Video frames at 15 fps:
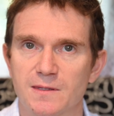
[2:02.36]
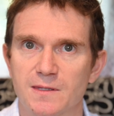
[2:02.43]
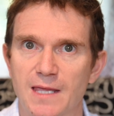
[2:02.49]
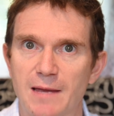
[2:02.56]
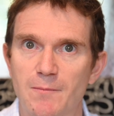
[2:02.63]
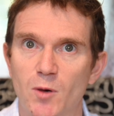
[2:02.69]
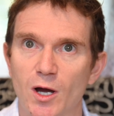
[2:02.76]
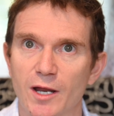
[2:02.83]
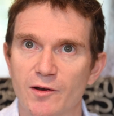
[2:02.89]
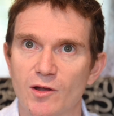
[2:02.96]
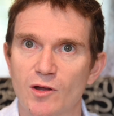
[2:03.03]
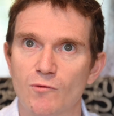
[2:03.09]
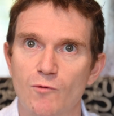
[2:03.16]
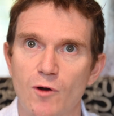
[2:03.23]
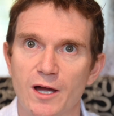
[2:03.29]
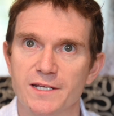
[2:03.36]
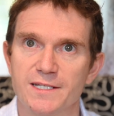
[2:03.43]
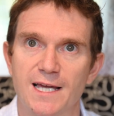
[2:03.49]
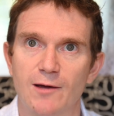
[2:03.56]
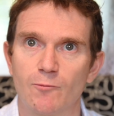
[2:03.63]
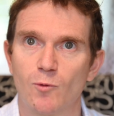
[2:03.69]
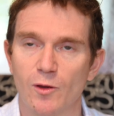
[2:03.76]
they might write
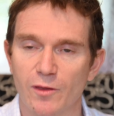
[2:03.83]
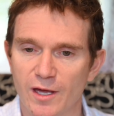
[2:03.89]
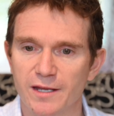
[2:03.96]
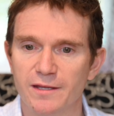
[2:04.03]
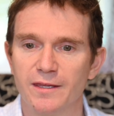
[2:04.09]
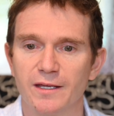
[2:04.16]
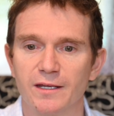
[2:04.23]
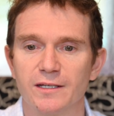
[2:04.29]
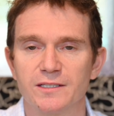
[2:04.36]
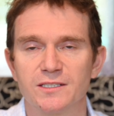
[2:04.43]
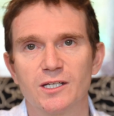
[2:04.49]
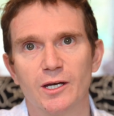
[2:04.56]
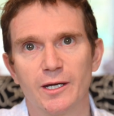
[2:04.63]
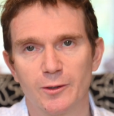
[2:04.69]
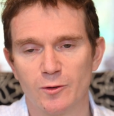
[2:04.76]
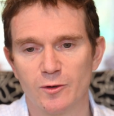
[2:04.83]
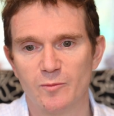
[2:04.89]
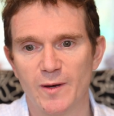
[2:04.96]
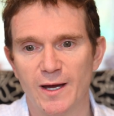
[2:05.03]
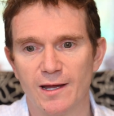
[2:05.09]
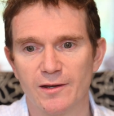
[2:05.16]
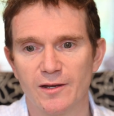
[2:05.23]
down what they think is going on
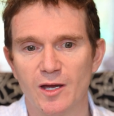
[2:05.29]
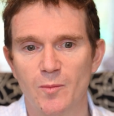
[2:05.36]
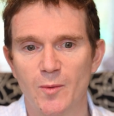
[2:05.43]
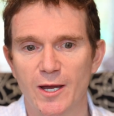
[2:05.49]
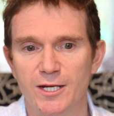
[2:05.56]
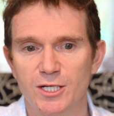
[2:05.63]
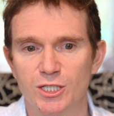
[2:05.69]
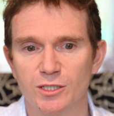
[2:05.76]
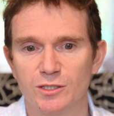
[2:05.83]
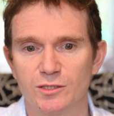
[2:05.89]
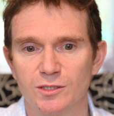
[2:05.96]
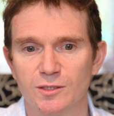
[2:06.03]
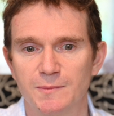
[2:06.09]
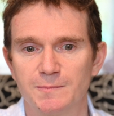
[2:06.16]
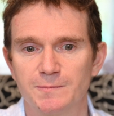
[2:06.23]
about a patient.